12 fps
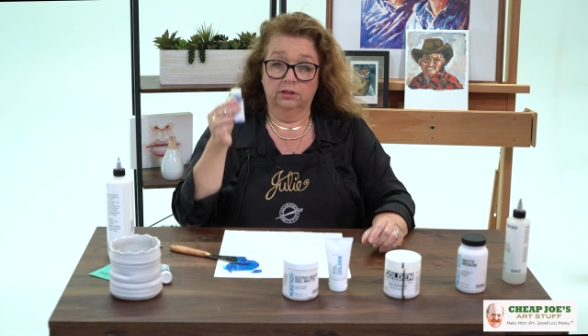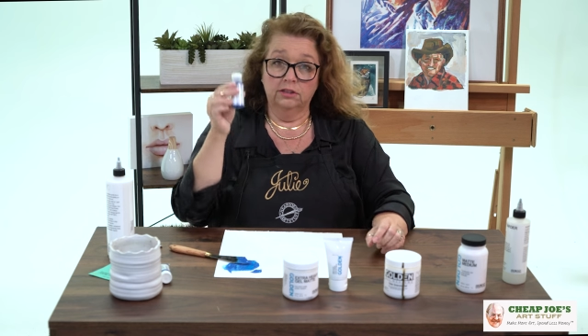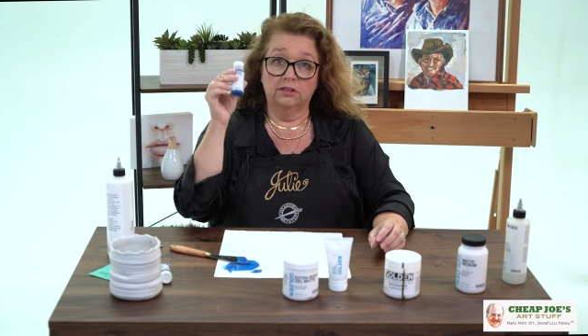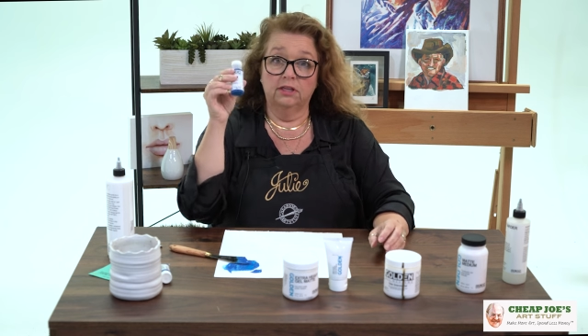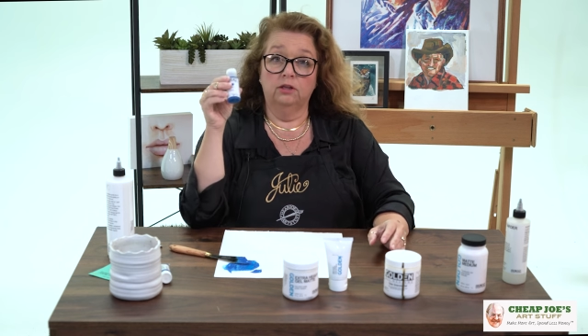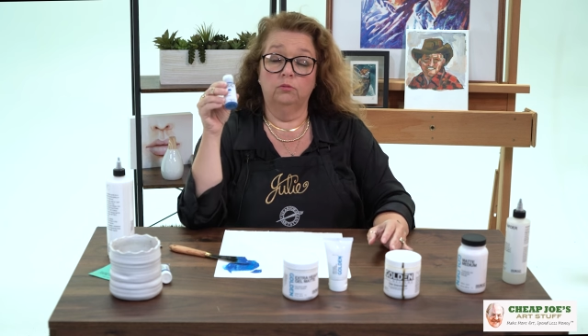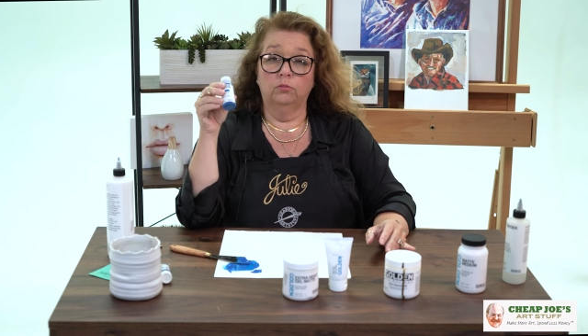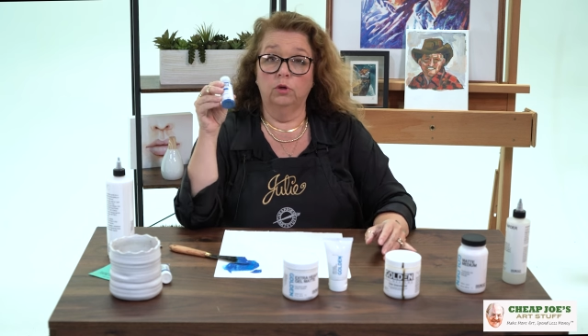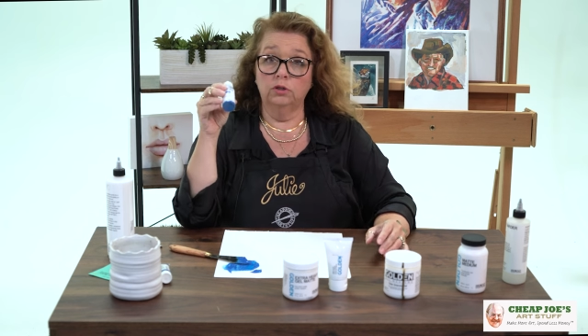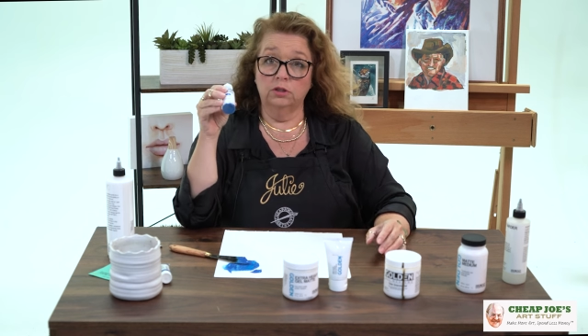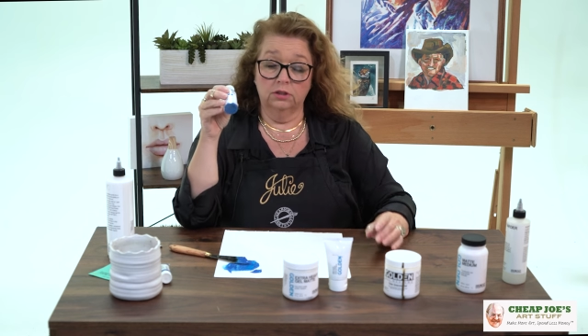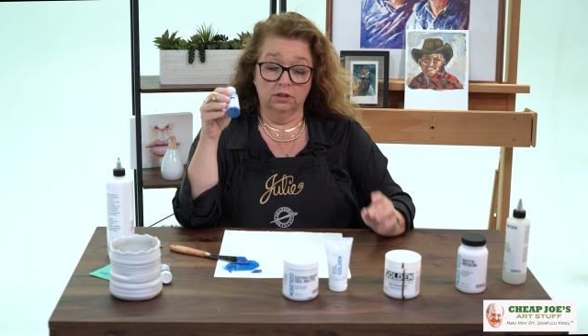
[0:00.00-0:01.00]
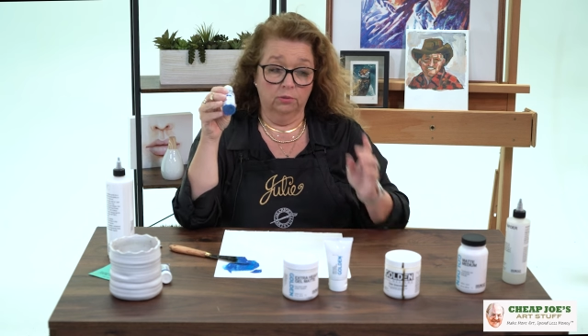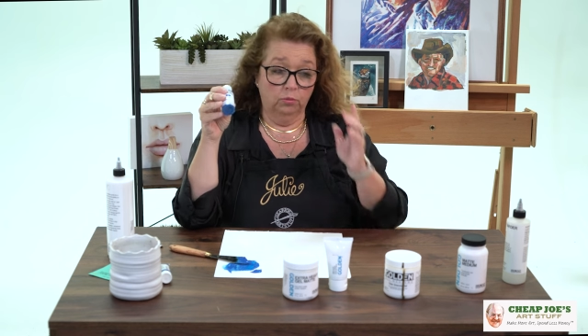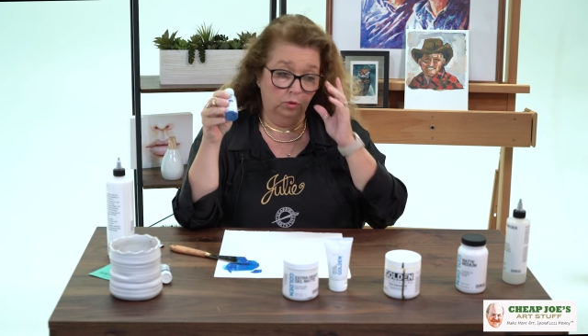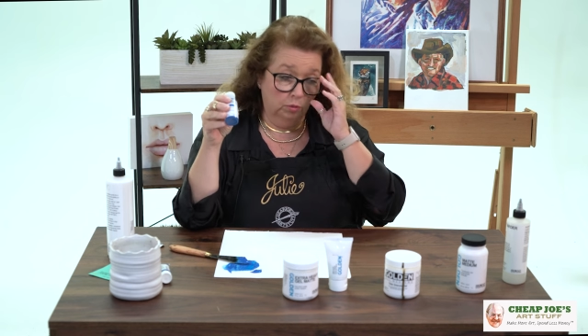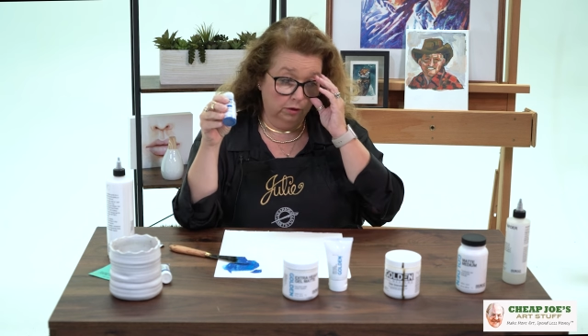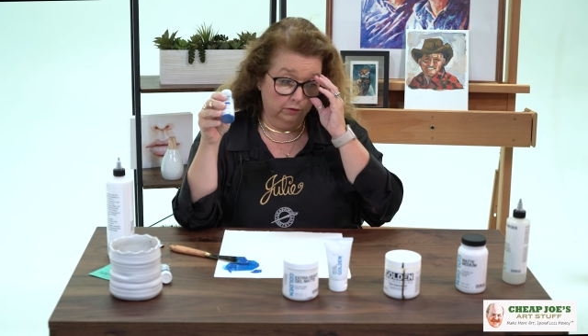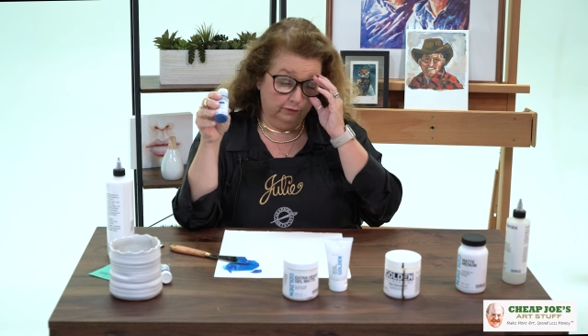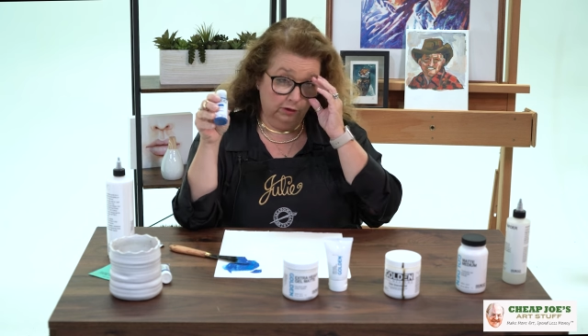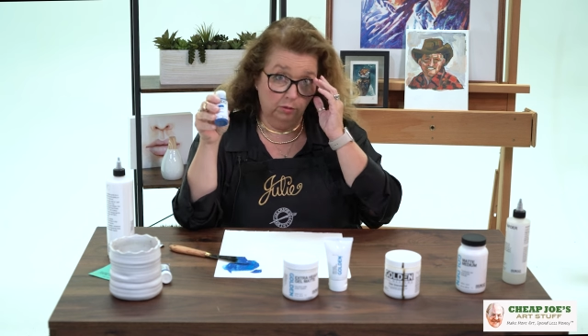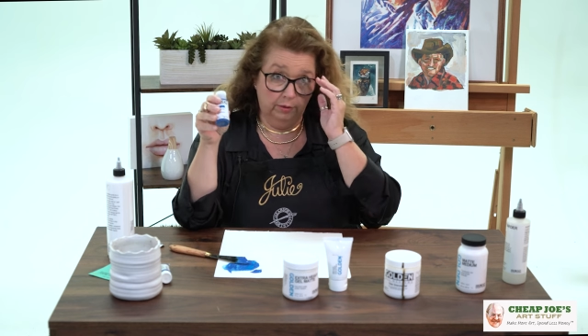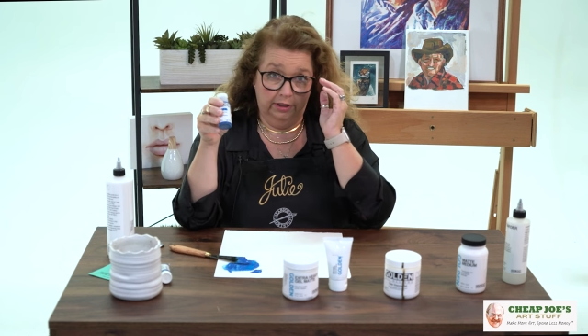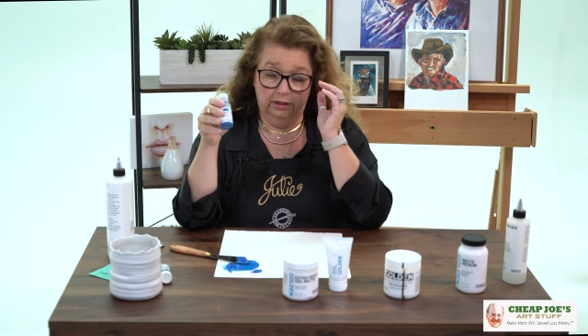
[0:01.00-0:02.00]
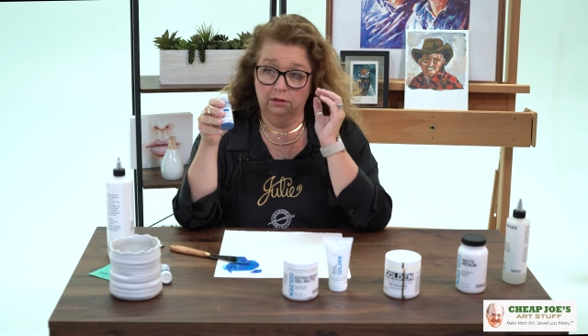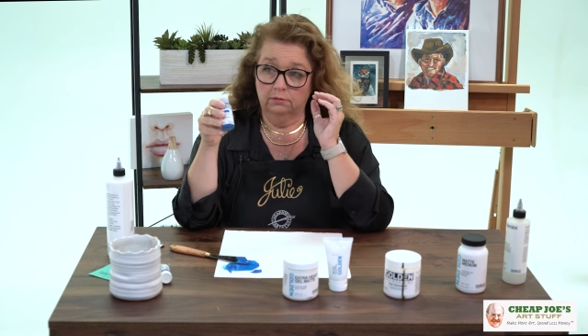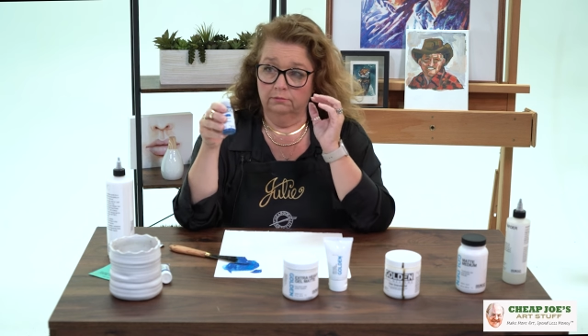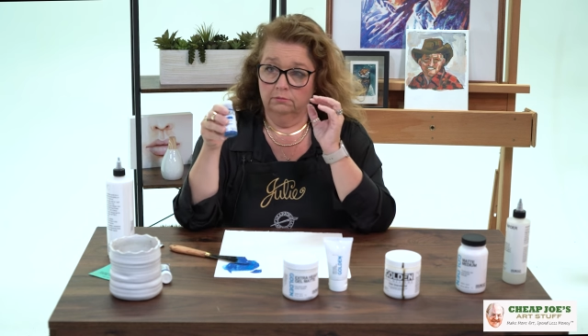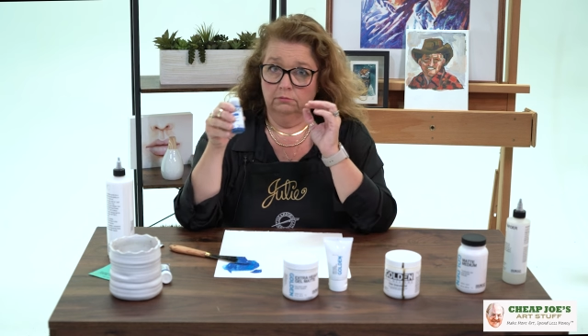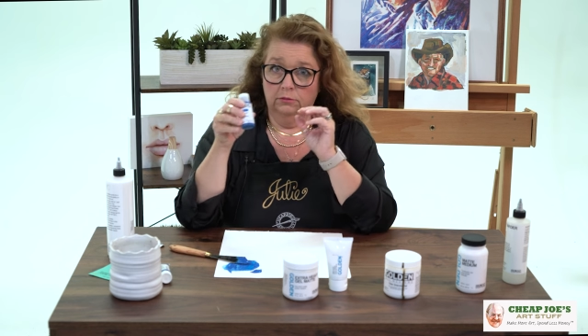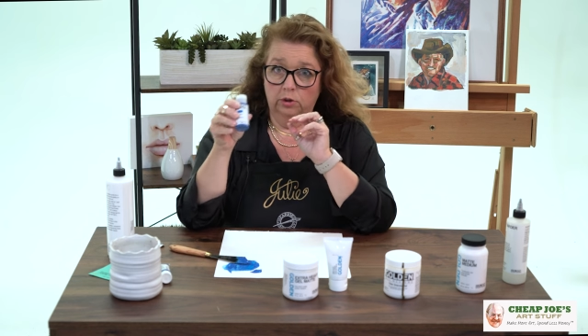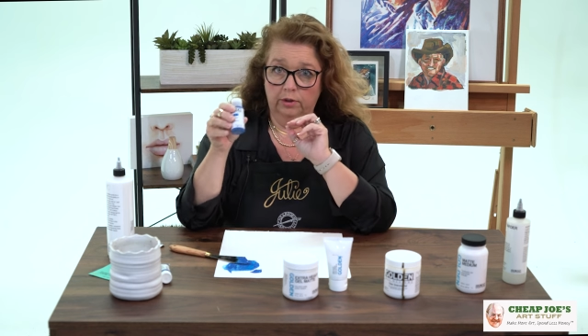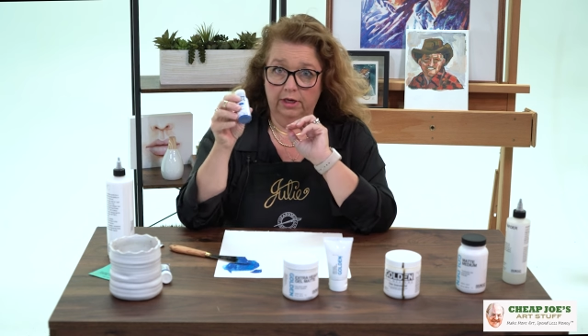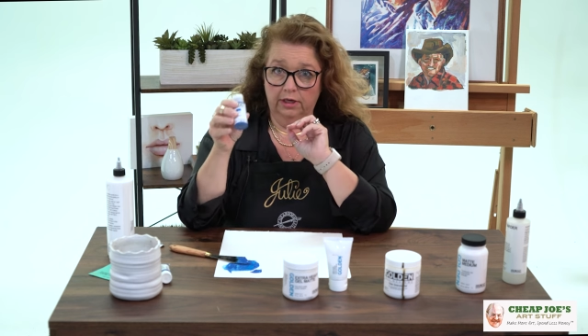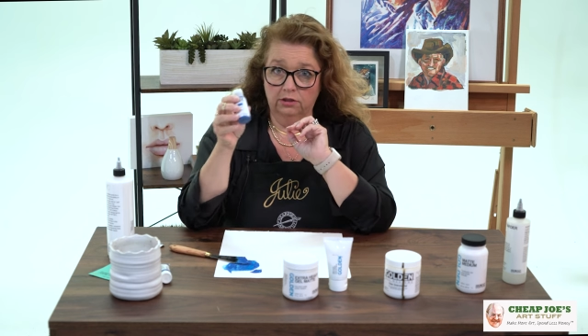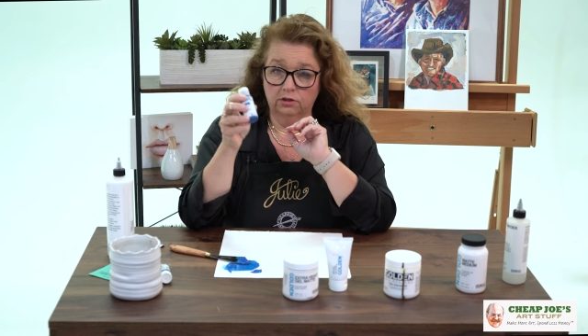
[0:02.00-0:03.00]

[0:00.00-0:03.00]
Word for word: Let's say that most of the time we work fluid, okay?